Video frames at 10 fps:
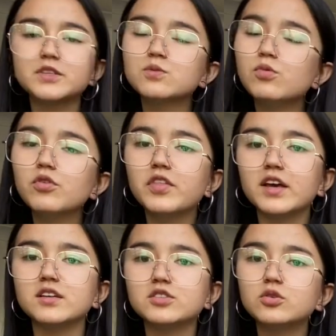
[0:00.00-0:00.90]
small
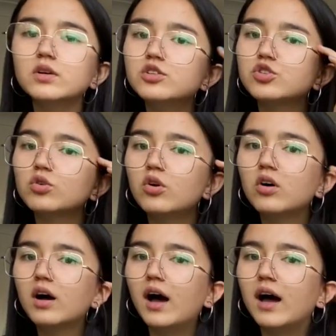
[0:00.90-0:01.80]
things to
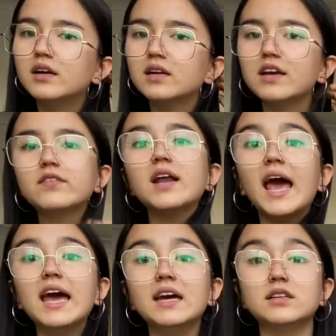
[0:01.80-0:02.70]
ensure and even
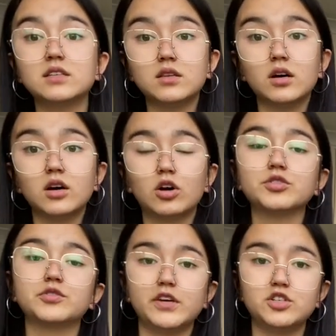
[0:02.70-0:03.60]
aid the
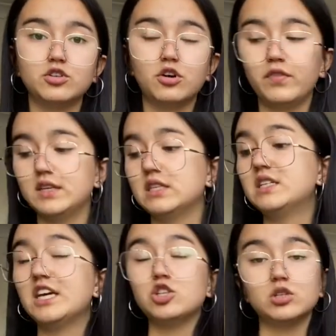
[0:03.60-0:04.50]
conservation of these
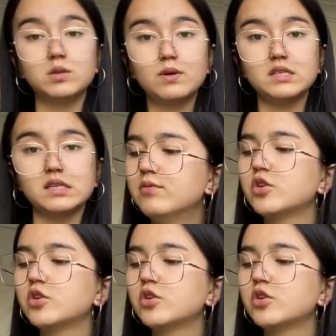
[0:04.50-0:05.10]
endangered species.